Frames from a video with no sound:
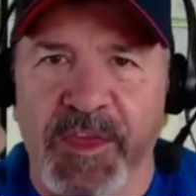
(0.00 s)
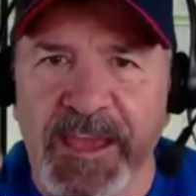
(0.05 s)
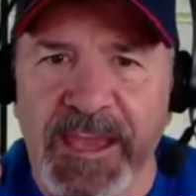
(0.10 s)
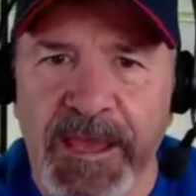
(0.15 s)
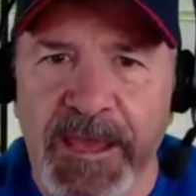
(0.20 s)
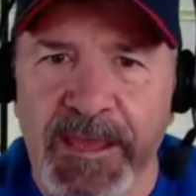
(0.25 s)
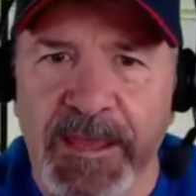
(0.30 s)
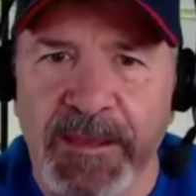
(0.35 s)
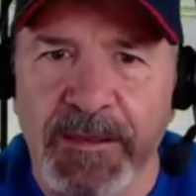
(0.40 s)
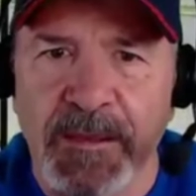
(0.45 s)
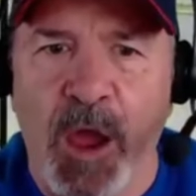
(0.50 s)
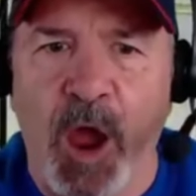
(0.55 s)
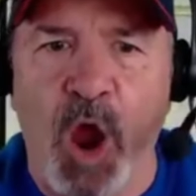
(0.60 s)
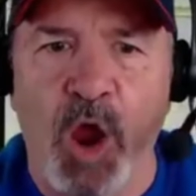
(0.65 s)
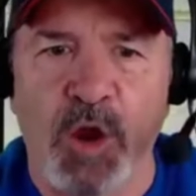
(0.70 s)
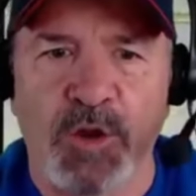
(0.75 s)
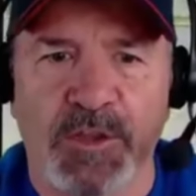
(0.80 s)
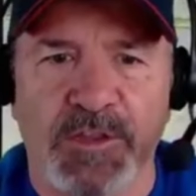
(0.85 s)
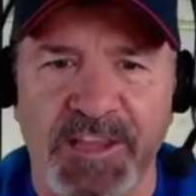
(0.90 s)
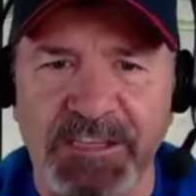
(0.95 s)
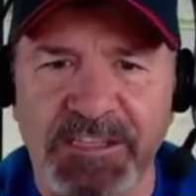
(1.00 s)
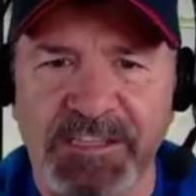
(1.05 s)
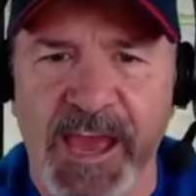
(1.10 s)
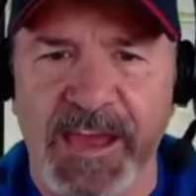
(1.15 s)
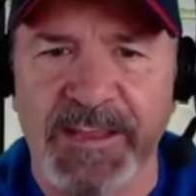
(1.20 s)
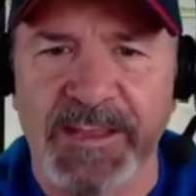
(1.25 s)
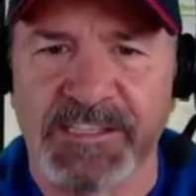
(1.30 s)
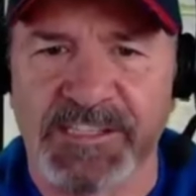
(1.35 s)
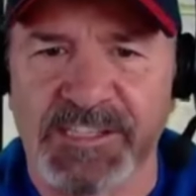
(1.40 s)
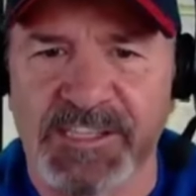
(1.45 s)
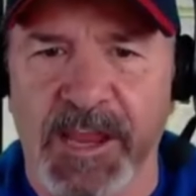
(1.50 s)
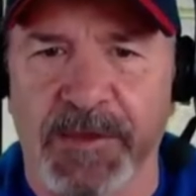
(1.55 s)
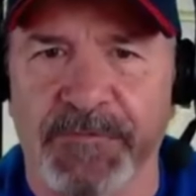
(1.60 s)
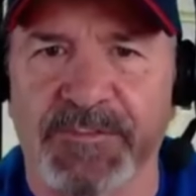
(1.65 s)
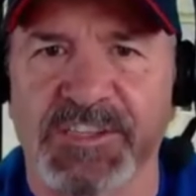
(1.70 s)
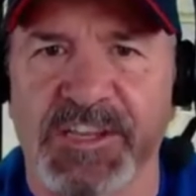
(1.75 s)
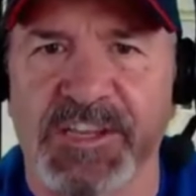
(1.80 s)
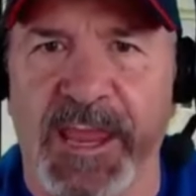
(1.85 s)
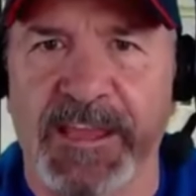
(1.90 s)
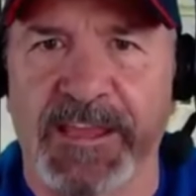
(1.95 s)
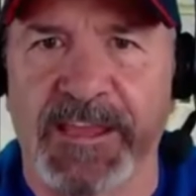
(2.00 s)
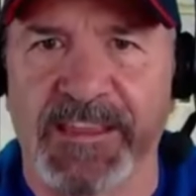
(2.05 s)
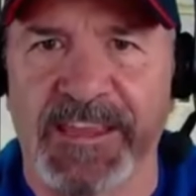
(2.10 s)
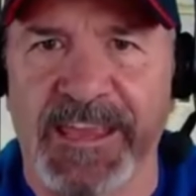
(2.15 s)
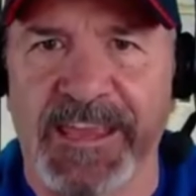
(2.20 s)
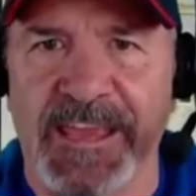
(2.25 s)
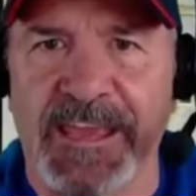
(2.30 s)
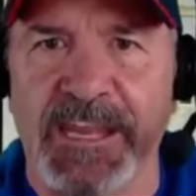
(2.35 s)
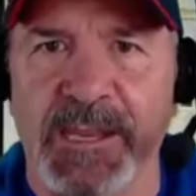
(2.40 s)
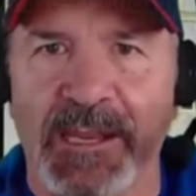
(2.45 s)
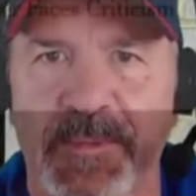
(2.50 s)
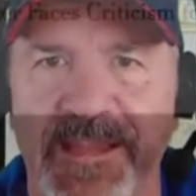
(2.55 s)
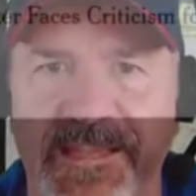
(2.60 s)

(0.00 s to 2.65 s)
then are this kind of stuff is taken. The